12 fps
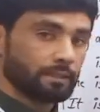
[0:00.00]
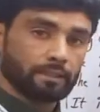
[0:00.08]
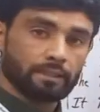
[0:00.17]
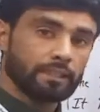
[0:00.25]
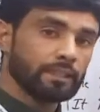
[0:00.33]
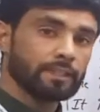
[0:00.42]

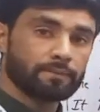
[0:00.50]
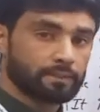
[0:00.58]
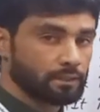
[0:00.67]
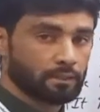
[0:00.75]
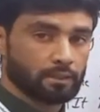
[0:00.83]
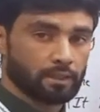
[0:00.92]
He lives
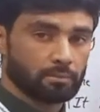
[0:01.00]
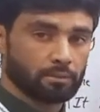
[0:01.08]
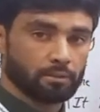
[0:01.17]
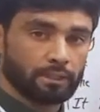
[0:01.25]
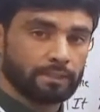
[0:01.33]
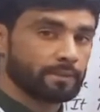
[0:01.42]
in
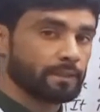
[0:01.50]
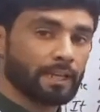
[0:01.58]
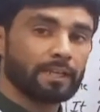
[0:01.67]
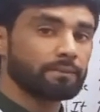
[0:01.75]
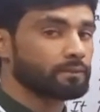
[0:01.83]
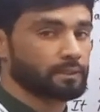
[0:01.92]
Kabul. His
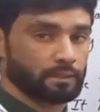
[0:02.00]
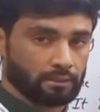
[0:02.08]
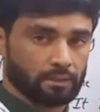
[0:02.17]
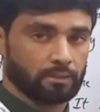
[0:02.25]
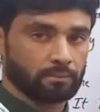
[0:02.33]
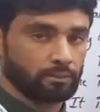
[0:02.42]
life is in
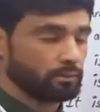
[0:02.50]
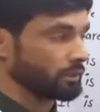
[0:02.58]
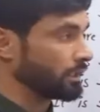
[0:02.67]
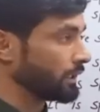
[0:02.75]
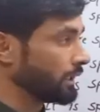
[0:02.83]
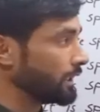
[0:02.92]
Kabul.
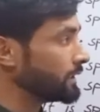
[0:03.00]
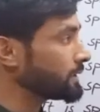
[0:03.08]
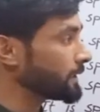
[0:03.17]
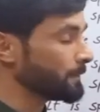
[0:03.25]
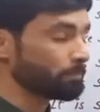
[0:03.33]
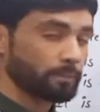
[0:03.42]
It's
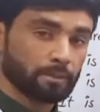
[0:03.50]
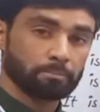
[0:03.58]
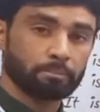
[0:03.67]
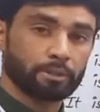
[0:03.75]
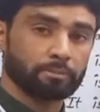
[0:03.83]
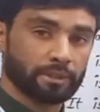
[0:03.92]
a
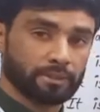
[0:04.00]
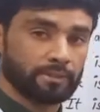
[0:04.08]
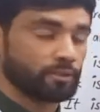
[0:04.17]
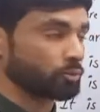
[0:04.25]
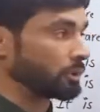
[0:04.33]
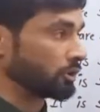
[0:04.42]
permanent
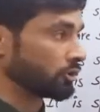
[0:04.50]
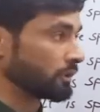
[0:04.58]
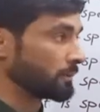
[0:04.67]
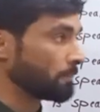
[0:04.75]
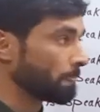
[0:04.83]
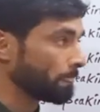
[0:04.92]

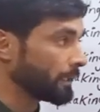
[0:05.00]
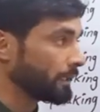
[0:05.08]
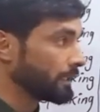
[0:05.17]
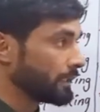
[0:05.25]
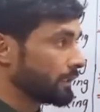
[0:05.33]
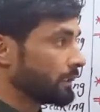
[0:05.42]
situation.
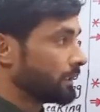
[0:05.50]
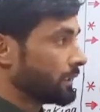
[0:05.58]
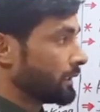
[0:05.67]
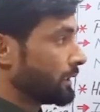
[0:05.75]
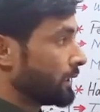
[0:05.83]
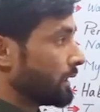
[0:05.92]

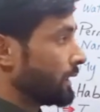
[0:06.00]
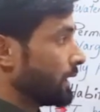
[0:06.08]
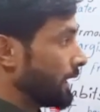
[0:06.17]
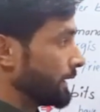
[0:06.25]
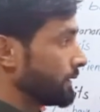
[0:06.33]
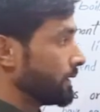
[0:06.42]

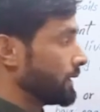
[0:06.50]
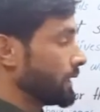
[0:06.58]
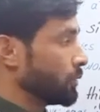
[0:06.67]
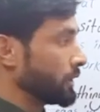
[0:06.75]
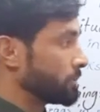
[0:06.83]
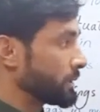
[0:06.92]
And
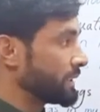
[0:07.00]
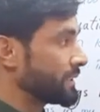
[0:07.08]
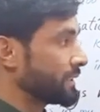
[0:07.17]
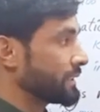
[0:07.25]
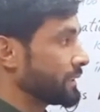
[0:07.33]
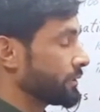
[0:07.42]
with
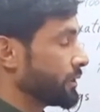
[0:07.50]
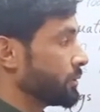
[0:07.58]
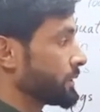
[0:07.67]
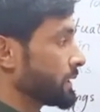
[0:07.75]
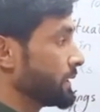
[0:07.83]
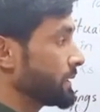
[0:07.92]
present continuous
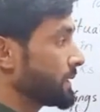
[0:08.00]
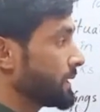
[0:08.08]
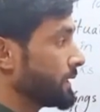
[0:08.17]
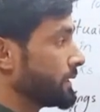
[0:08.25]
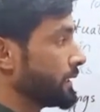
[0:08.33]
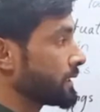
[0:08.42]
tense,
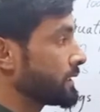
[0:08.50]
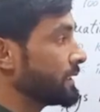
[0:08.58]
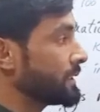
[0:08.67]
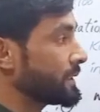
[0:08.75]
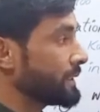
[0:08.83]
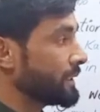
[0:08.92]

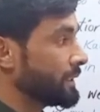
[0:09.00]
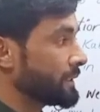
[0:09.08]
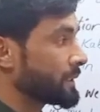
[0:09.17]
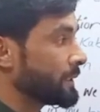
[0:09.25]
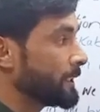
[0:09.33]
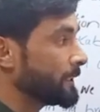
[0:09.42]
Nargis
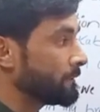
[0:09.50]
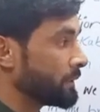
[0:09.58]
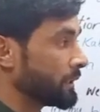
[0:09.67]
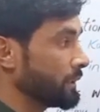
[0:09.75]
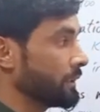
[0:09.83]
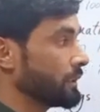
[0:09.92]
is
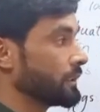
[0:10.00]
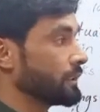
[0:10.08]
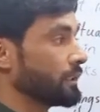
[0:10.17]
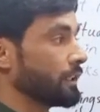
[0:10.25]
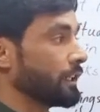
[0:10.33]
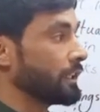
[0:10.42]
living
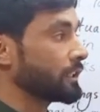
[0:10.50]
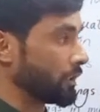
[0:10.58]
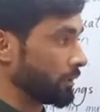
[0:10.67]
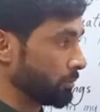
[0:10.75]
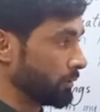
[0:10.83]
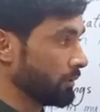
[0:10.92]
in
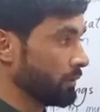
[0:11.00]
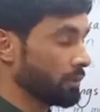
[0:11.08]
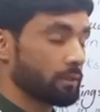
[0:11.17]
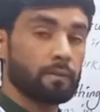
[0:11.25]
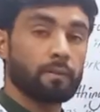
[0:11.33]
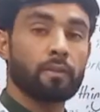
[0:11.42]

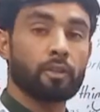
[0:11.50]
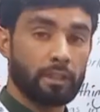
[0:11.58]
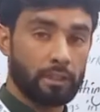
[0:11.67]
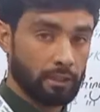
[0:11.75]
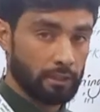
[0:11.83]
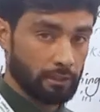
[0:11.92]
Kabul for a
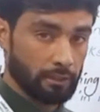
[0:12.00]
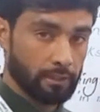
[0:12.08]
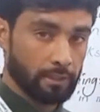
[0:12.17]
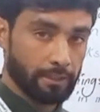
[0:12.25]
year.